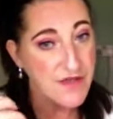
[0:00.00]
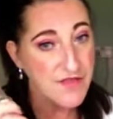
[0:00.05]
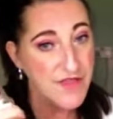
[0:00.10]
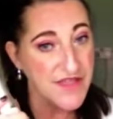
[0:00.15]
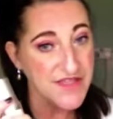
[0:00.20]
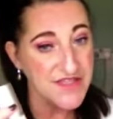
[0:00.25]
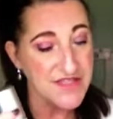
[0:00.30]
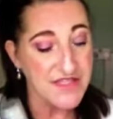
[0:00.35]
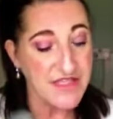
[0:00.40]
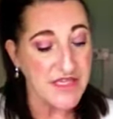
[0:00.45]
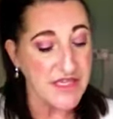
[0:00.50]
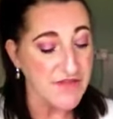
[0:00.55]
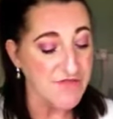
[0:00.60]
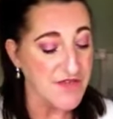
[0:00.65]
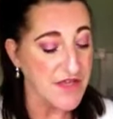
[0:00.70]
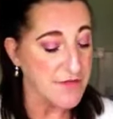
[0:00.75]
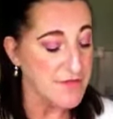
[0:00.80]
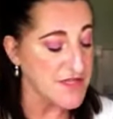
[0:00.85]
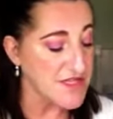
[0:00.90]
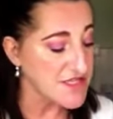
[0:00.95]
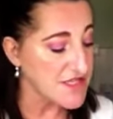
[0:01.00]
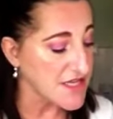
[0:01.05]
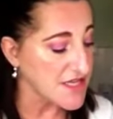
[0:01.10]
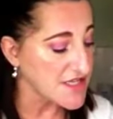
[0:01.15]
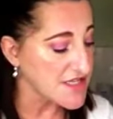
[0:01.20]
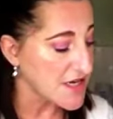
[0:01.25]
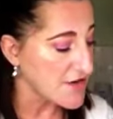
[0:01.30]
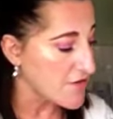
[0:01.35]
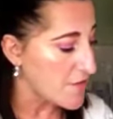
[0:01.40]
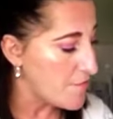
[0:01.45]
That's the Vitamin C
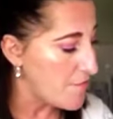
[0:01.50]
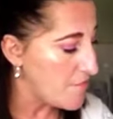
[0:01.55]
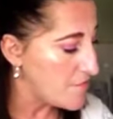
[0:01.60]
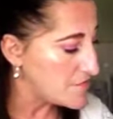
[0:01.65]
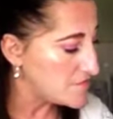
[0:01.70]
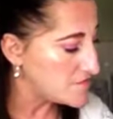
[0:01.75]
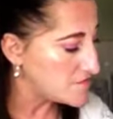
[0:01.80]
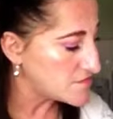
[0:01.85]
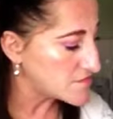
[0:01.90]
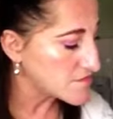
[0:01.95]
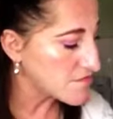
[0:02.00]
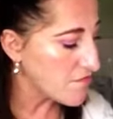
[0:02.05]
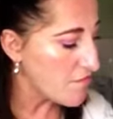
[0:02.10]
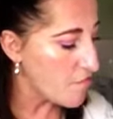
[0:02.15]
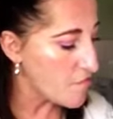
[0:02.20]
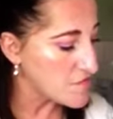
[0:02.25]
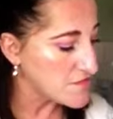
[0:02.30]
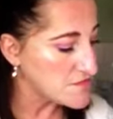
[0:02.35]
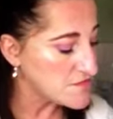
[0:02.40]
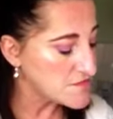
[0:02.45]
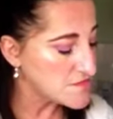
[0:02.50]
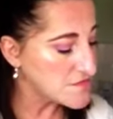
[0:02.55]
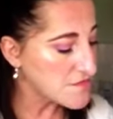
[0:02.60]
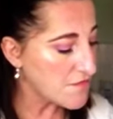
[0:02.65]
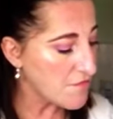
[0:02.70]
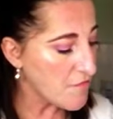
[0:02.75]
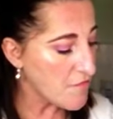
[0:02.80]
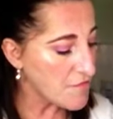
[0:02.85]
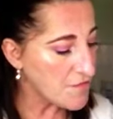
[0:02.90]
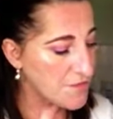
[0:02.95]
Serum.
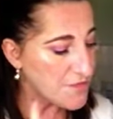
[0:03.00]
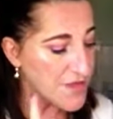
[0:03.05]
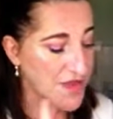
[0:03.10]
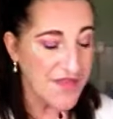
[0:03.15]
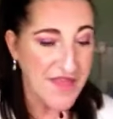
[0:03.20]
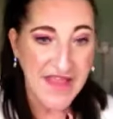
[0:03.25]
The